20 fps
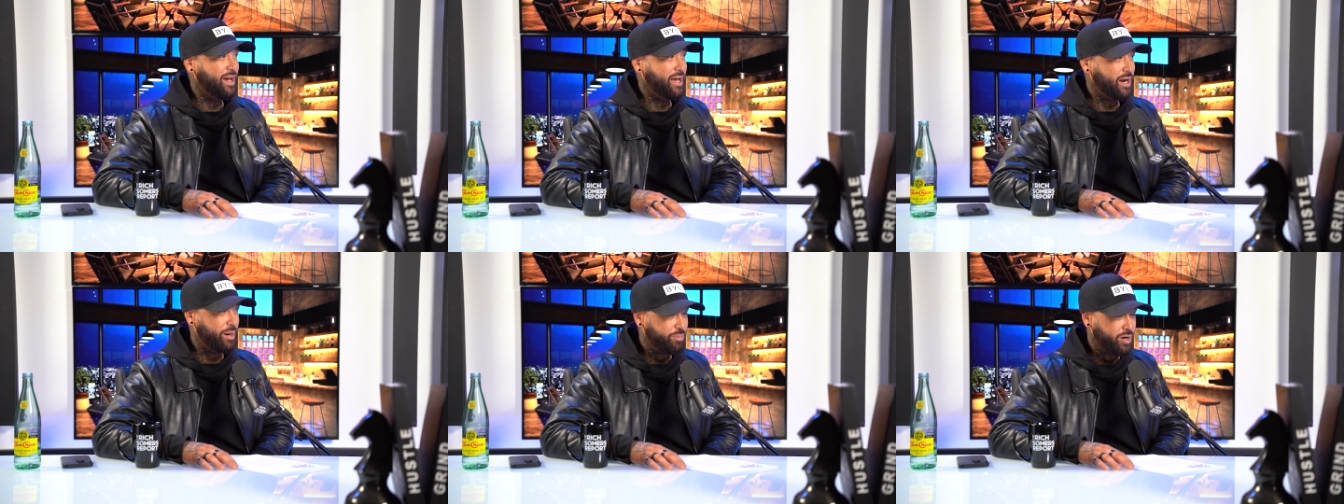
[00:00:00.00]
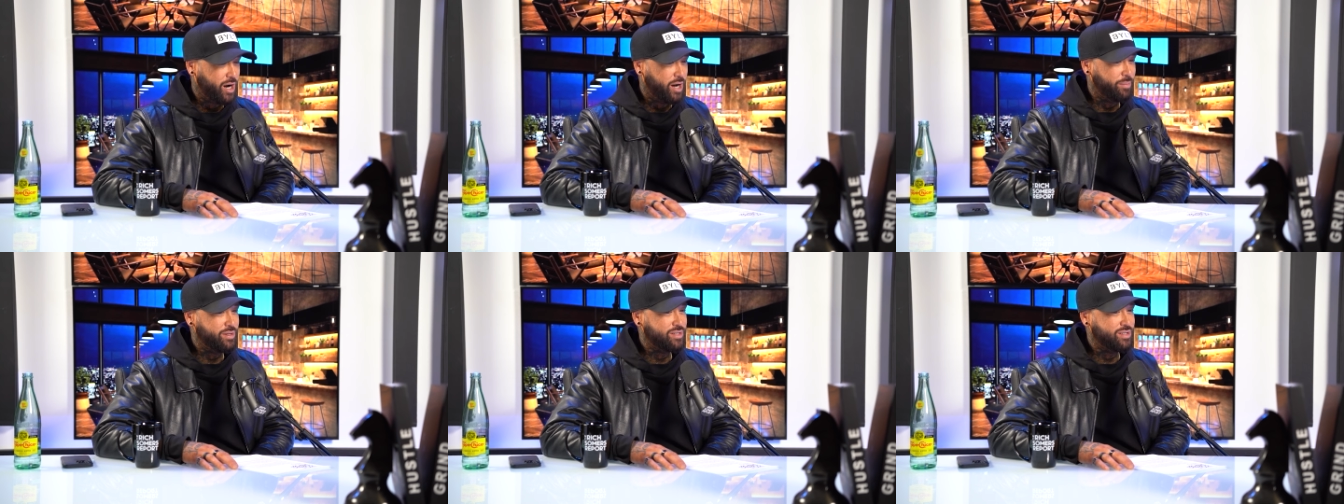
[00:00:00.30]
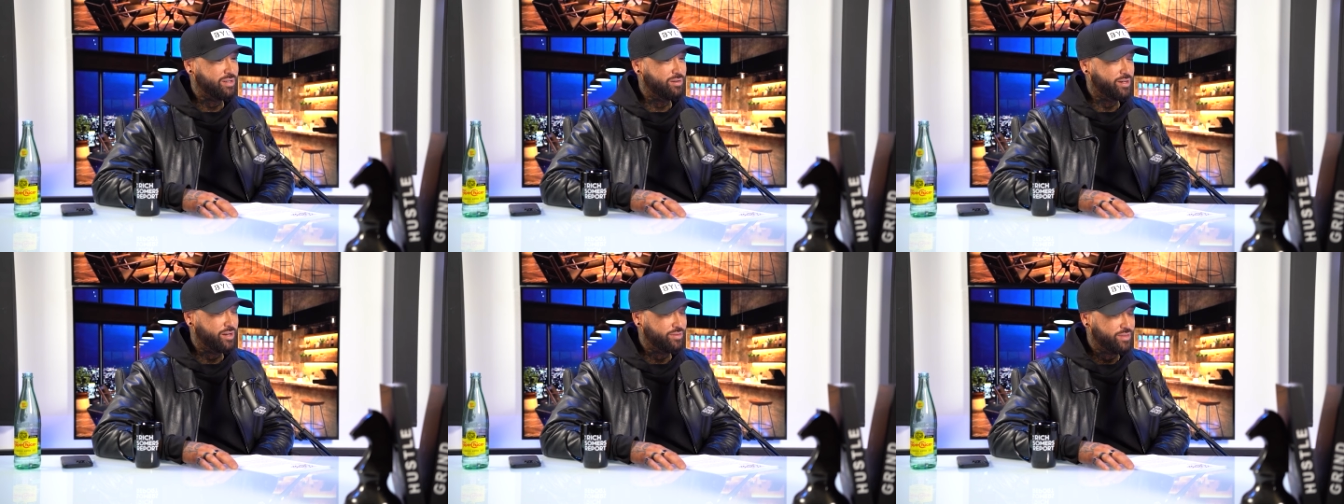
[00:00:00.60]
and I
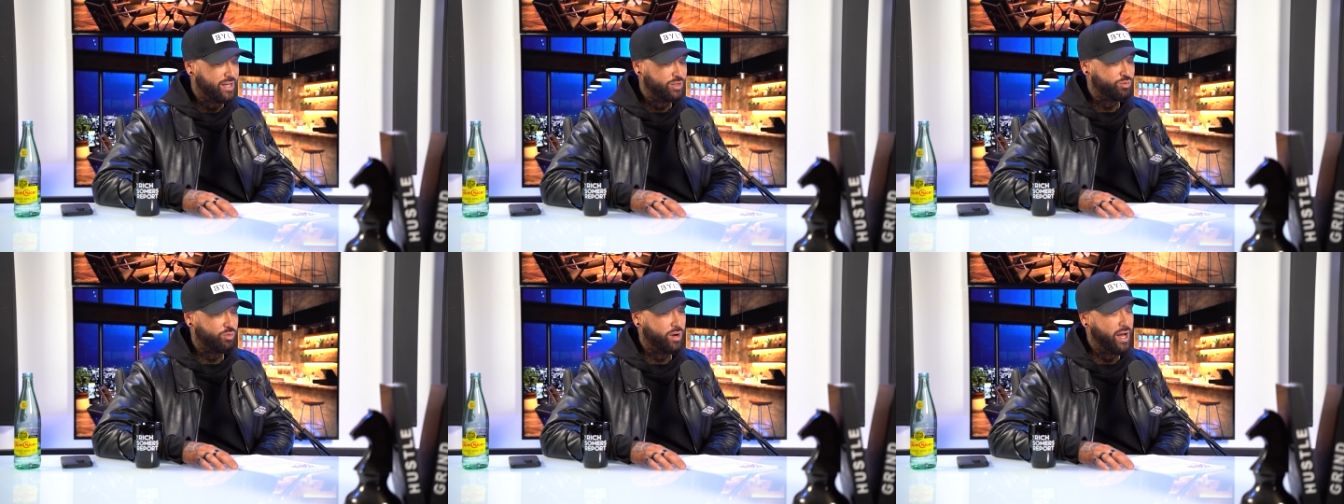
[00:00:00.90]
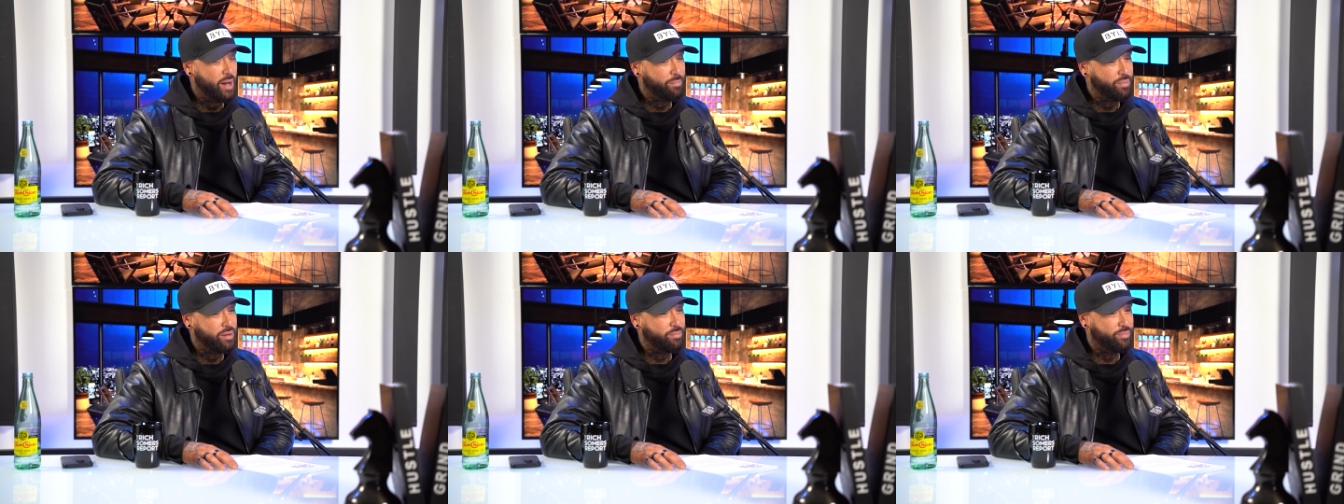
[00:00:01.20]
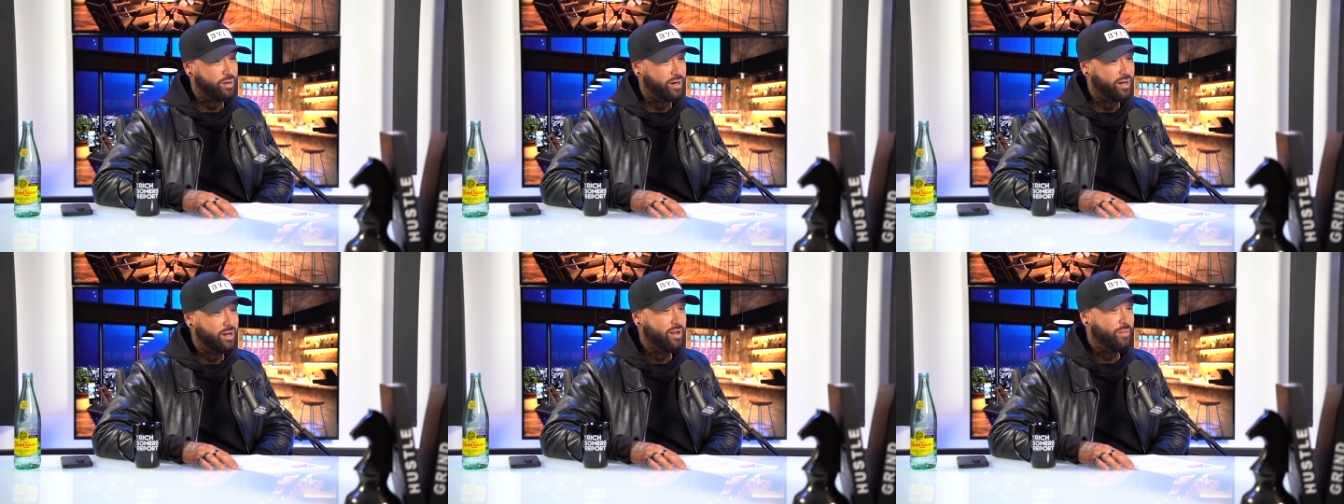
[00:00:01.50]
promise you good things will
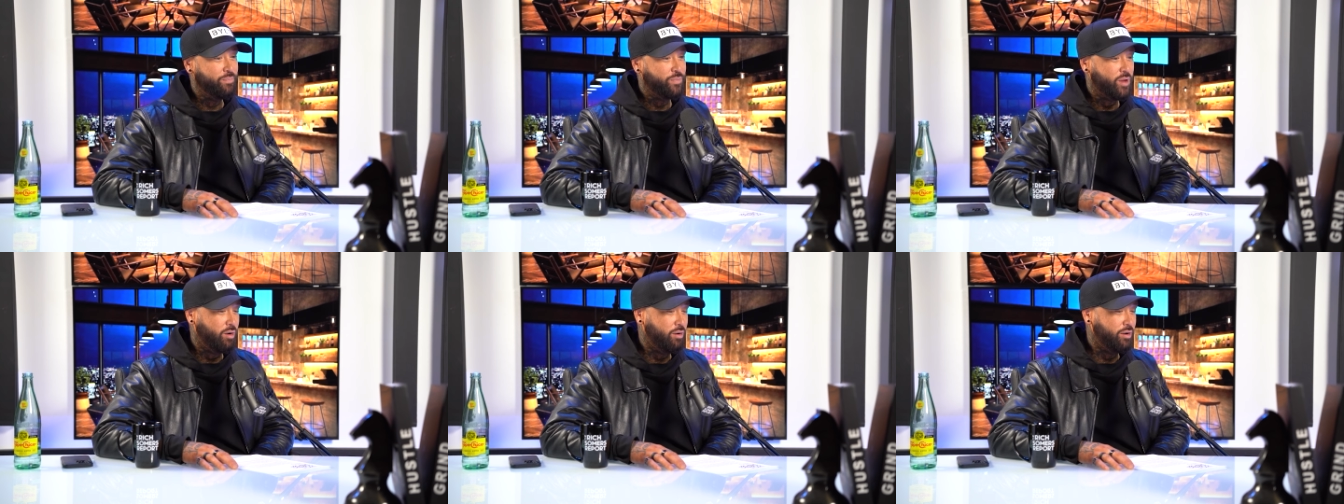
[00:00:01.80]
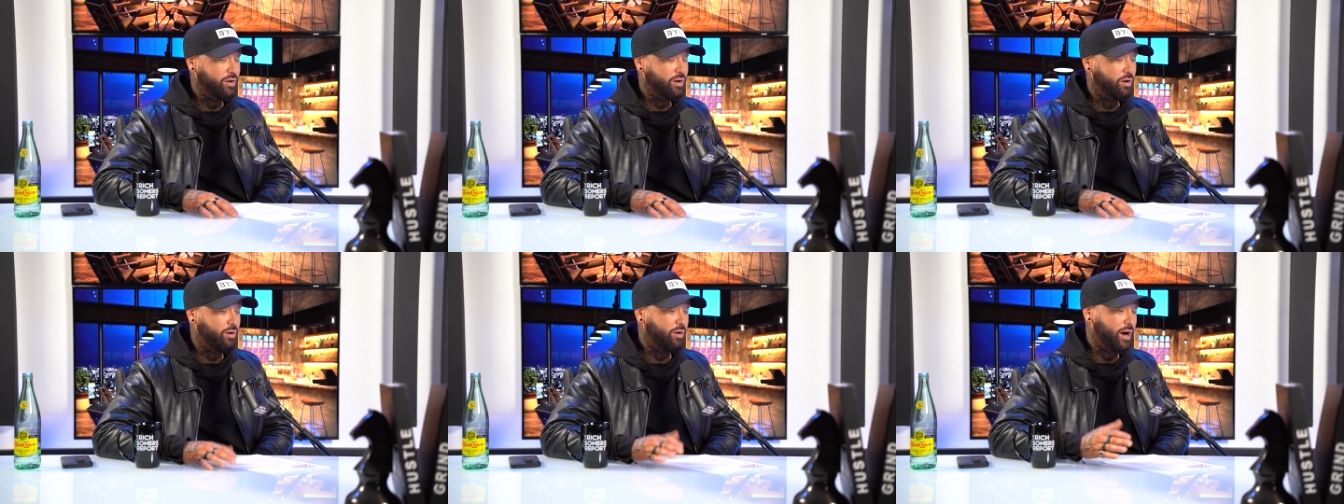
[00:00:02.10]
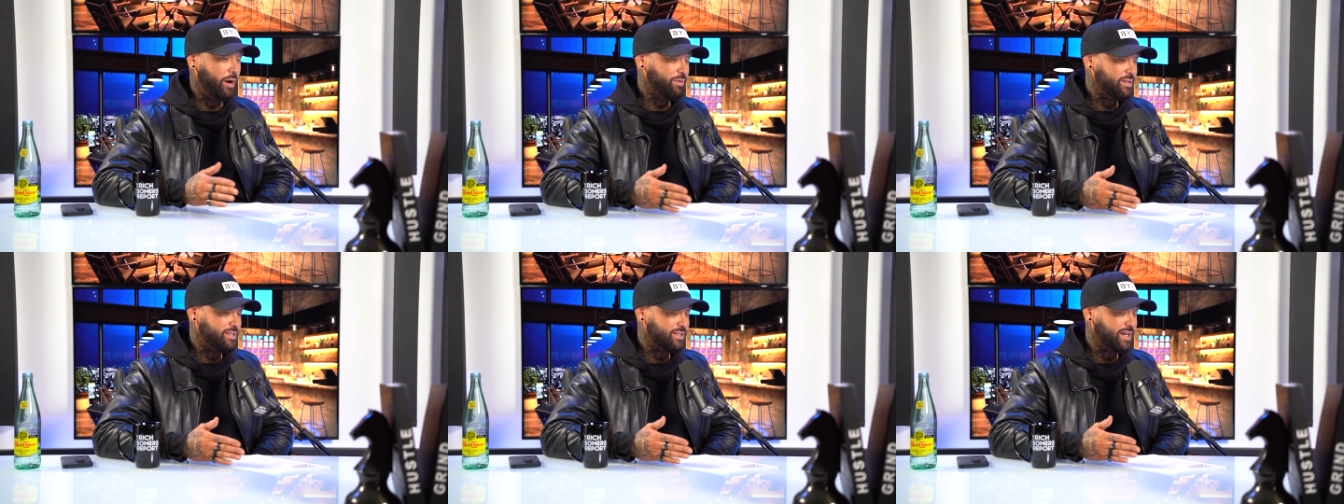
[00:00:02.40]
happen. But all in all,
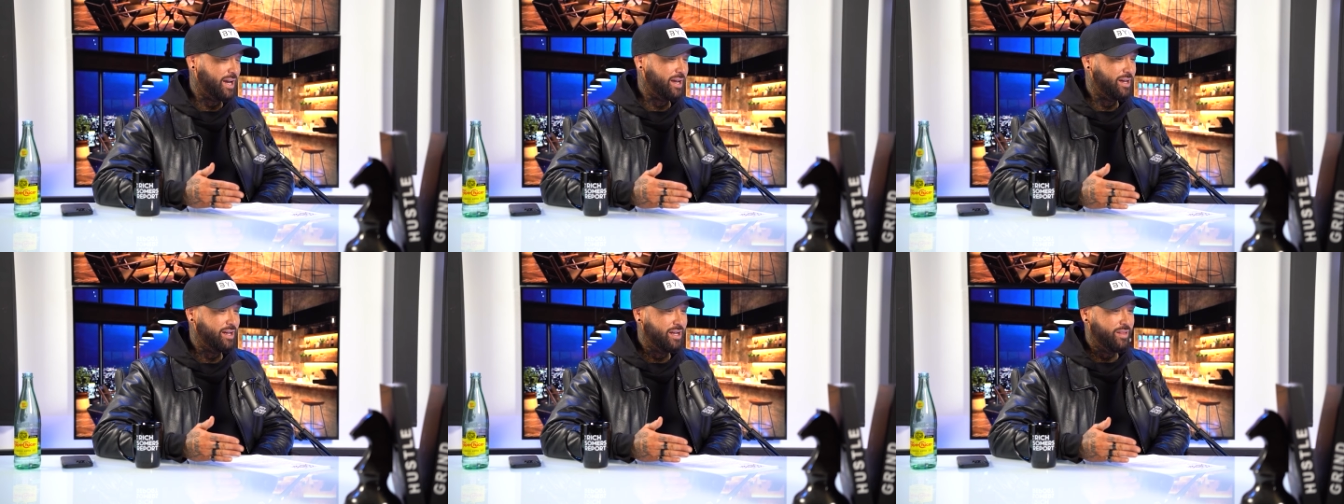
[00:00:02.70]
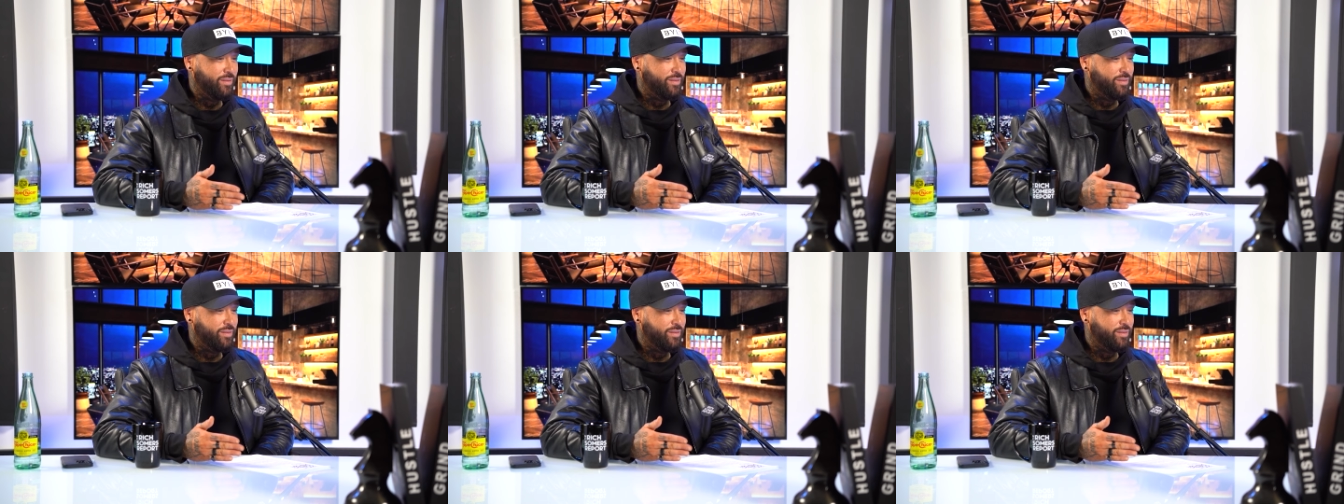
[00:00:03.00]
I would say